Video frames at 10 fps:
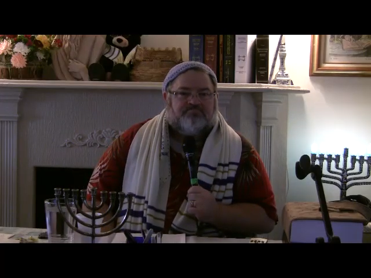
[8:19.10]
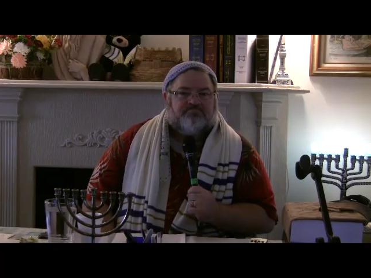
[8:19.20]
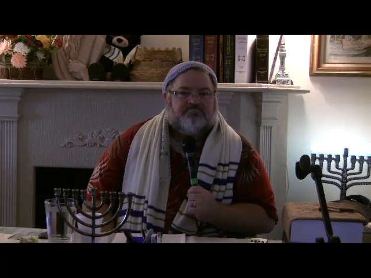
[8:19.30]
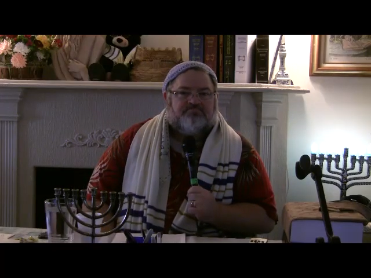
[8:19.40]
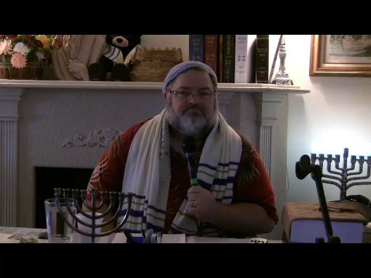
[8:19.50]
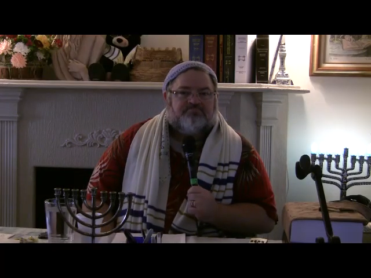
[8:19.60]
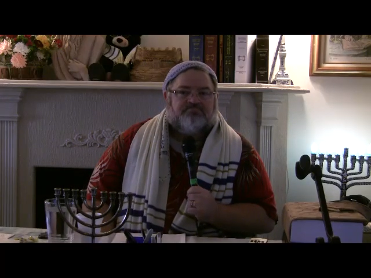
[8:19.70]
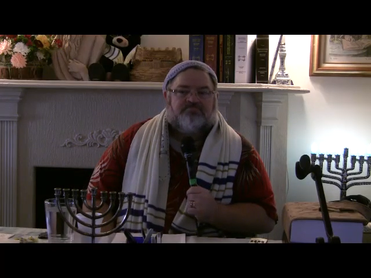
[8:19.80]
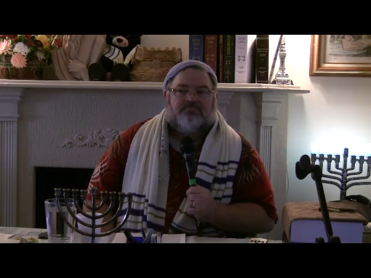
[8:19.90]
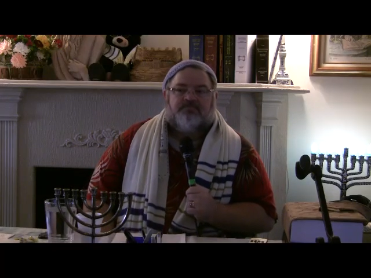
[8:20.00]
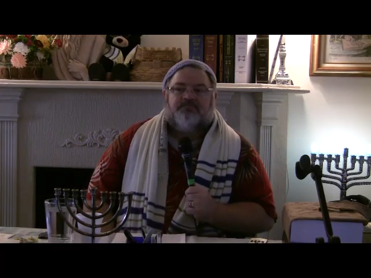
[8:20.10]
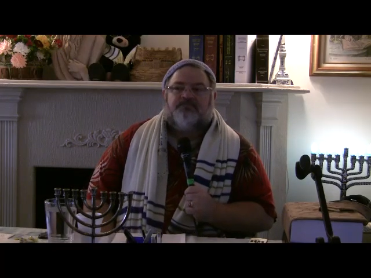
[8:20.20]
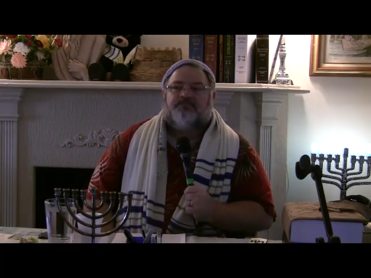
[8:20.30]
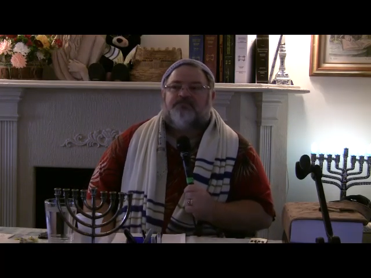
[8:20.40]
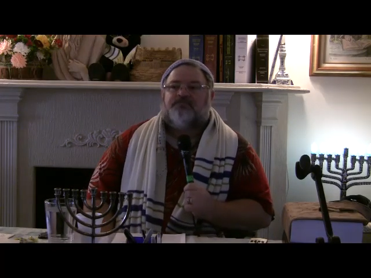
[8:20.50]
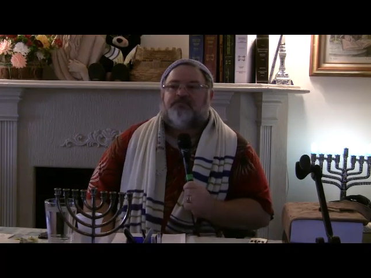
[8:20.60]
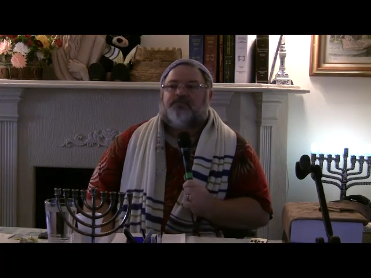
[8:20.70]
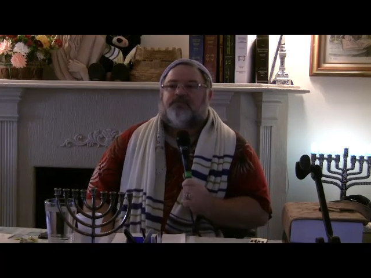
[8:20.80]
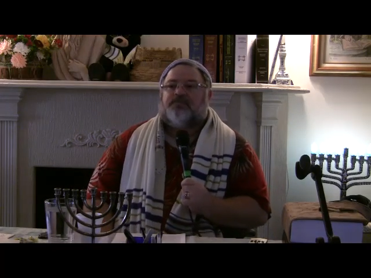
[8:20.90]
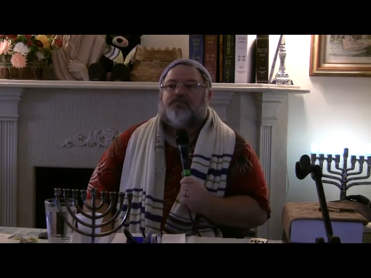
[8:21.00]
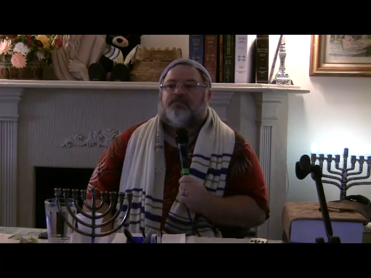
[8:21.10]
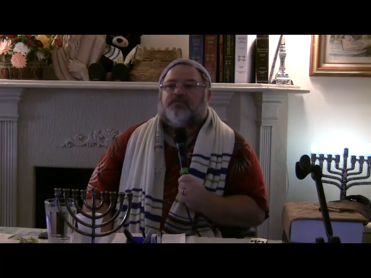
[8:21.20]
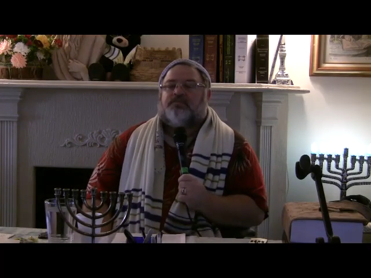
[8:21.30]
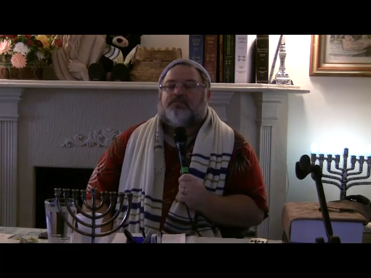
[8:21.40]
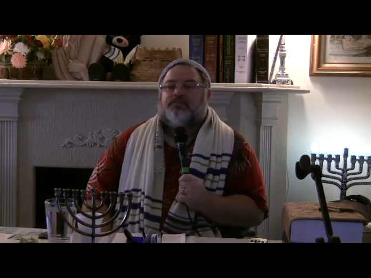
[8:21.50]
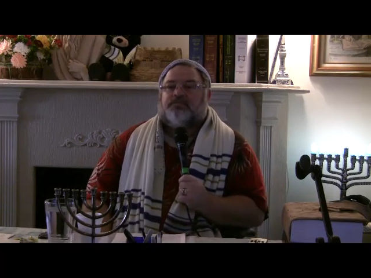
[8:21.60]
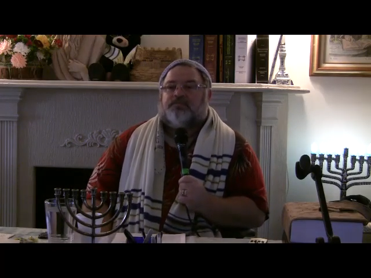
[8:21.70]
[no speech]